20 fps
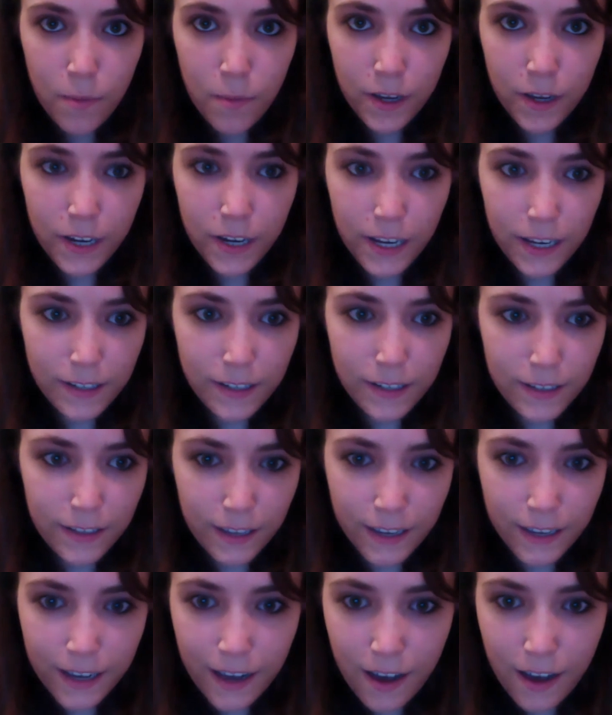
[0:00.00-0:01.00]
put it in
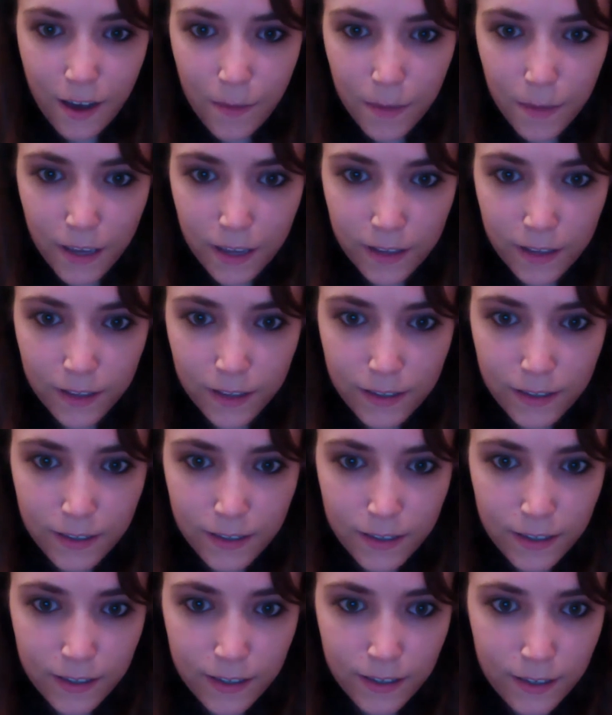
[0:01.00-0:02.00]
the
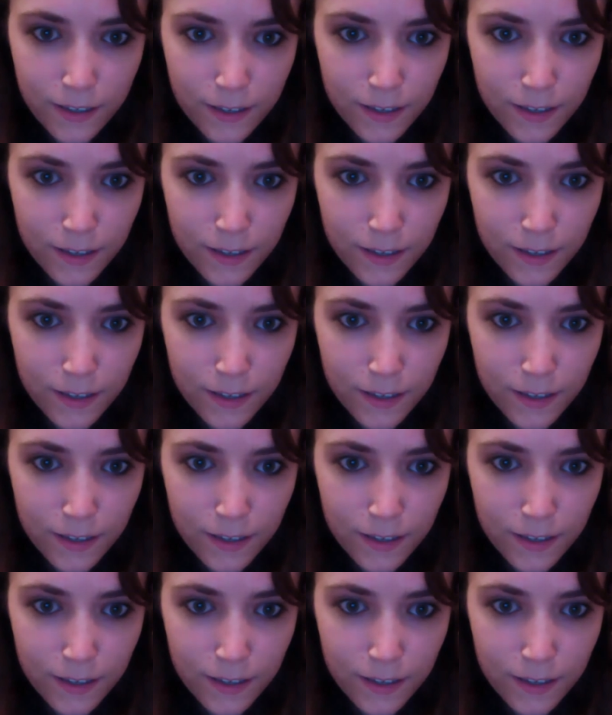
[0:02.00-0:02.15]
comments